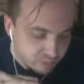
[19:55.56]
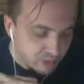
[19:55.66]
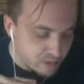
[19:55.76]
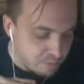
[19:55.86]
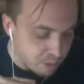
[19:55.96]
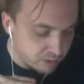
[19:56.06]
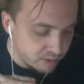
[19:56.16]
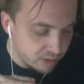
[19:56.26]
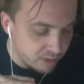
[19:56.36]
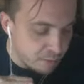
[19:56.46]
but
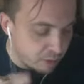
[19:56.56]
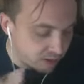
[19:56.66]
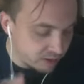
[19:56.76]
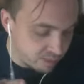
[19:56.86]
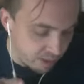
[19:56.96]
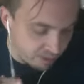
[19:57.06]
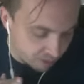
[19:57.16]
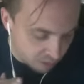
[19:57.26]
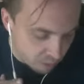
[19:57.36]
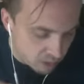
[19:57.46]
I put this as my
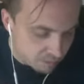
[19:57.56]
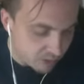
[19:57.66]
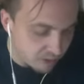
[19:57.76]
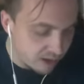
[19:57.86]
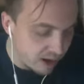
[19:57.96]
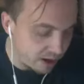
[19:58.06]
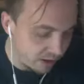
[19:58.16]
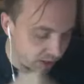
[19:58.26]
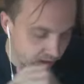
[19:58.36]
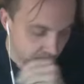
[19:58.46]
fifth one, but this kind of, I
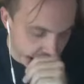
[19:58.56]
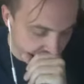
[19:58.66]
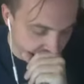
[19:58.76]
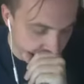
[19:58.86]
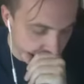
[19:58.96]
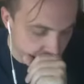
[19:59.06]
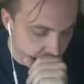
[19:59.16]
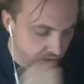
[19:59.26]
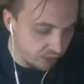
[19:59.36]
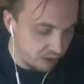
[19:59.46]
think, goes along
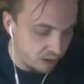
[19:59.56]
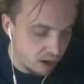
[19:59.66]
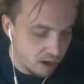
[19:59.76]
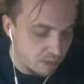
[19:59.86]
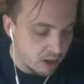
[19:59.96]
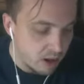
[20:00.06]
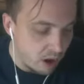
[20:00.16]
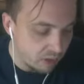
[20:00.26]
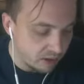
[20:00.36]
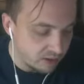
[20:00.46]
with the
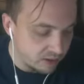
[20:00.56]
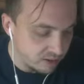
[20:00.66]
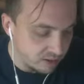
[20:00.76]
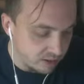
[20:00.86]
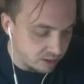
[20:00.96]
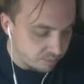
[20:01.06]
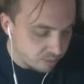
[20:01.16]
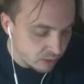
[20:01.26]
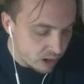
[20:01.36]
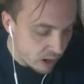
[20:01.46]
authenticity.
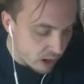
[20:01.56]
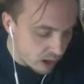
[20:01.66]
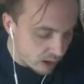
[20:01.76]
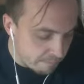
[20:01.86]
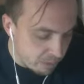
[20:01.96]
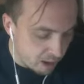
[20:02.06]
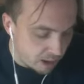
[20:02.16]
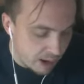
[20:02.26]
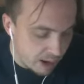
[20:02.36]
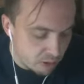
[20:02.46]
But
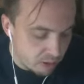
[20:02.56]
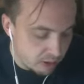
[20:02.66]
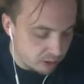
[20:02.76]
I put,